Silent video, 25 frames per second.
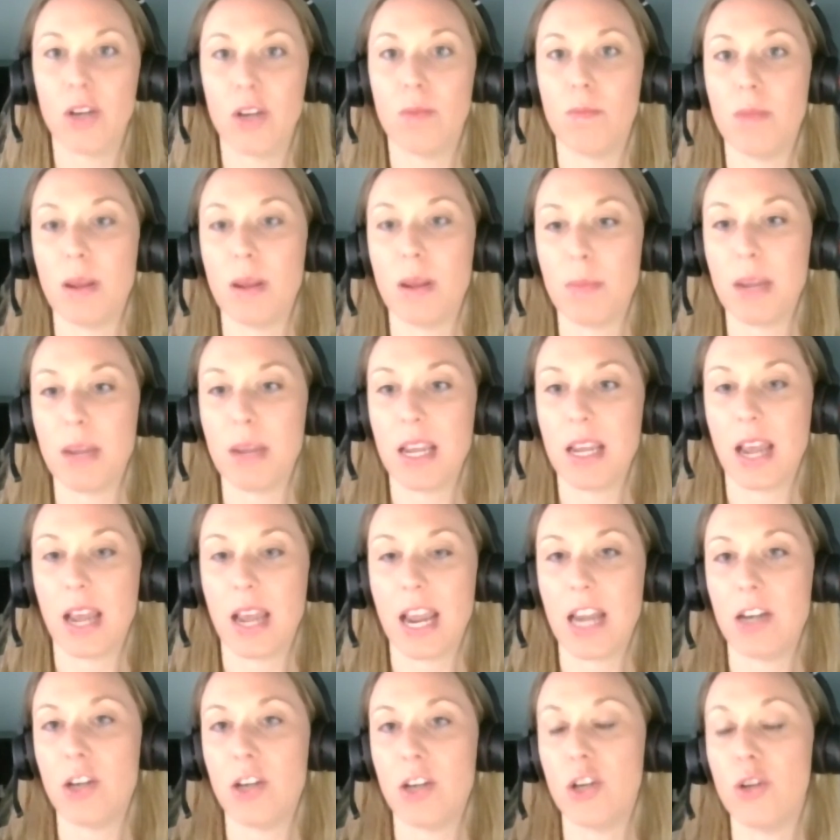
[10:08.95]
maybe
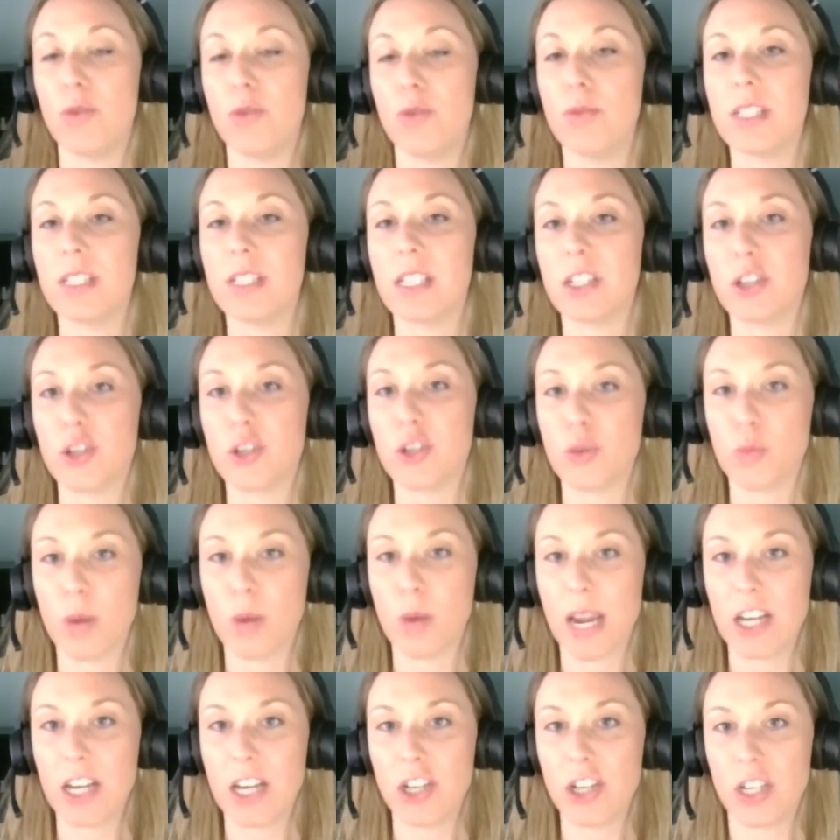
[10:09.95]
a new
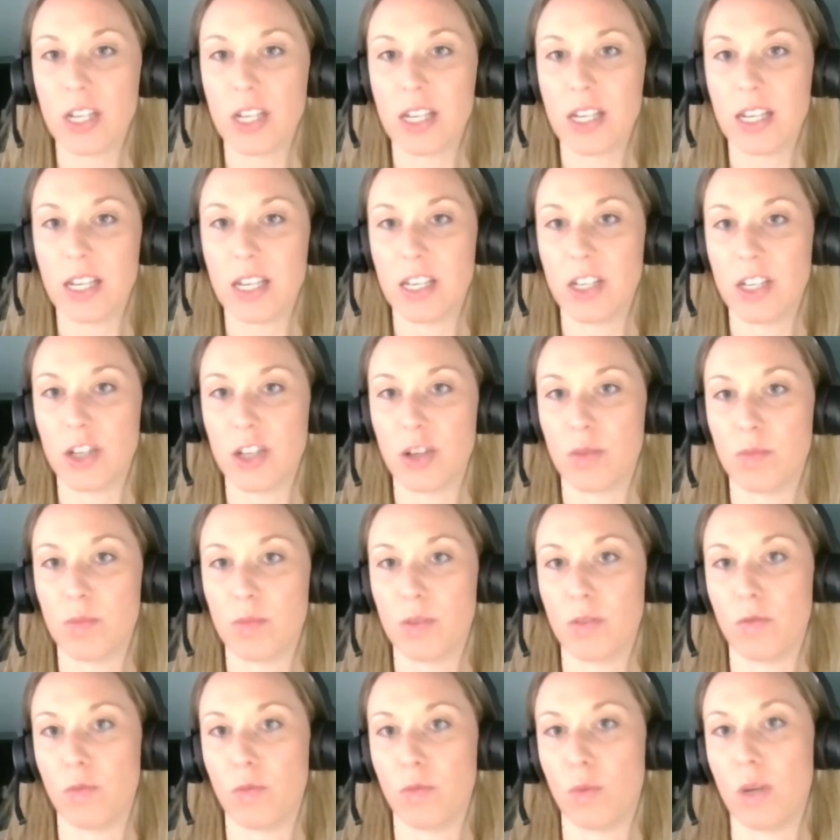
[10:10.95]
situation in terms
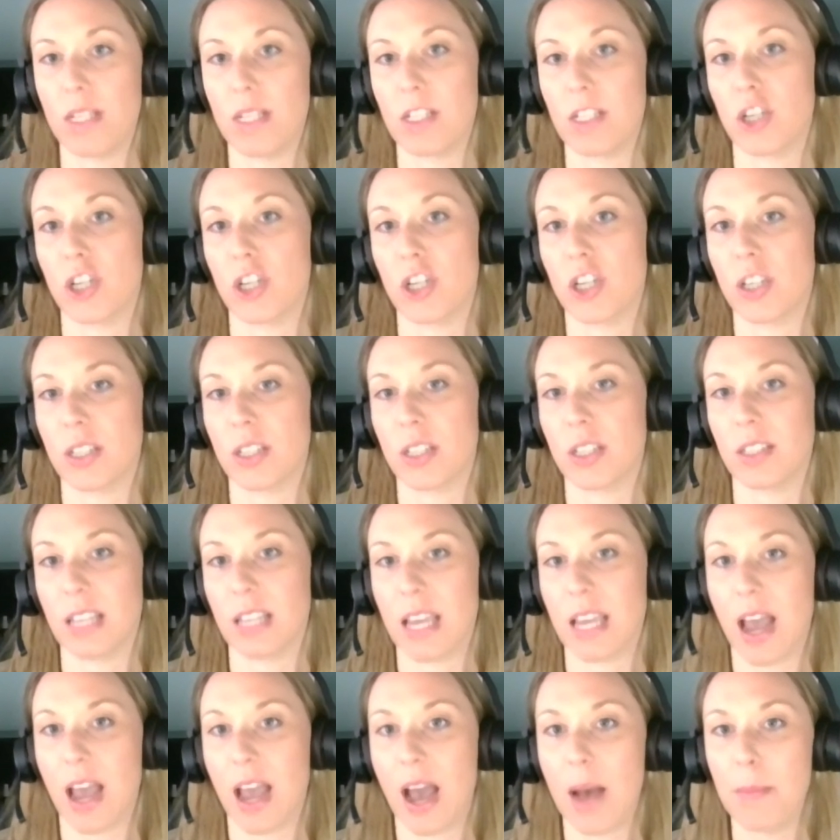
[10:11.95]
of what's currently
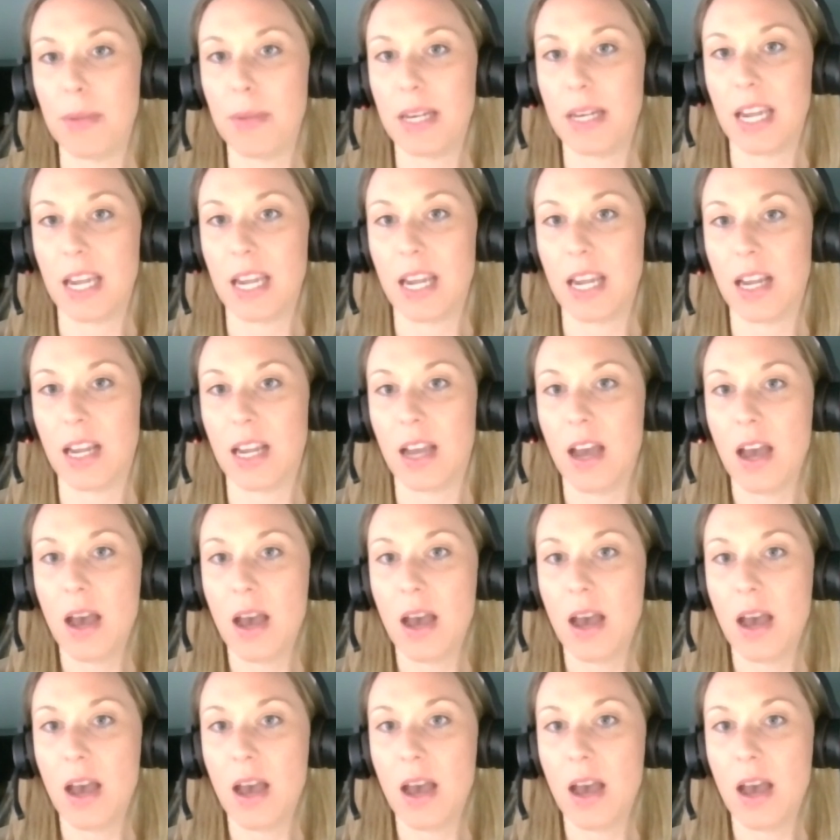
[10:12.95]
happening,